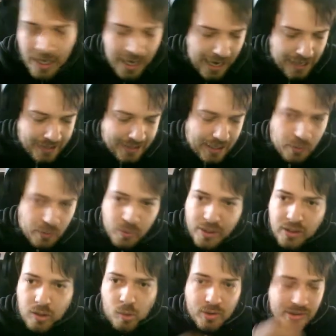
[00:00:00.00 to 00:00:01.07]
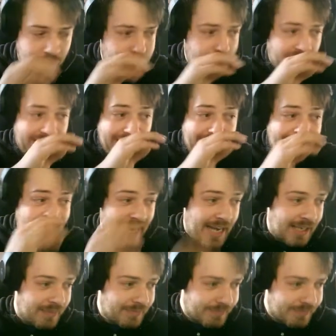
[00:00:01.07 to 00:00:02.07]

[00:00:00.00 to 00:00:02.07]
And then we close the bracket again.